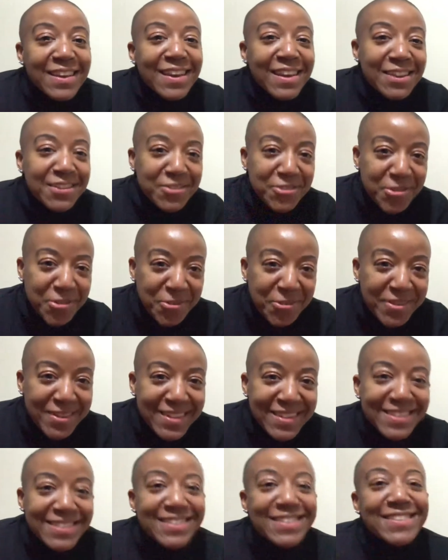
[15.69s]
as
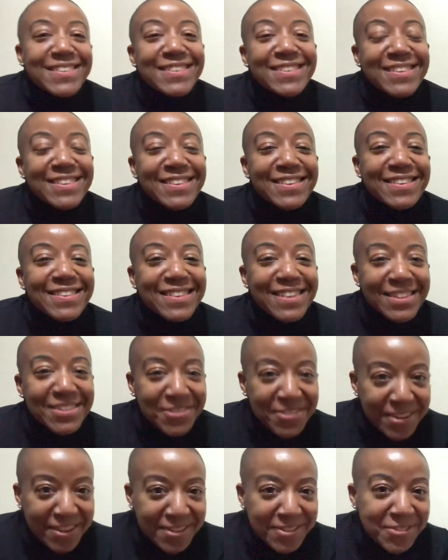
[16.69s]
always, because
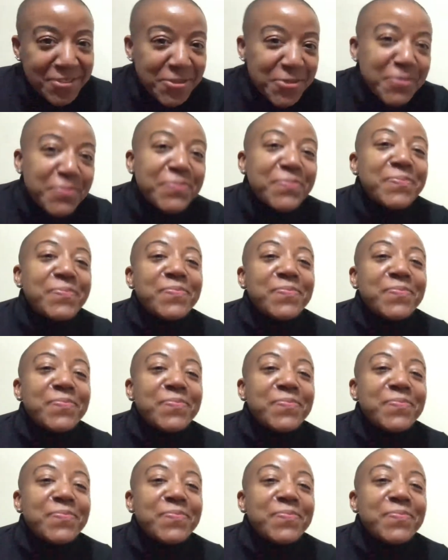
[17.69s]
that's what I do.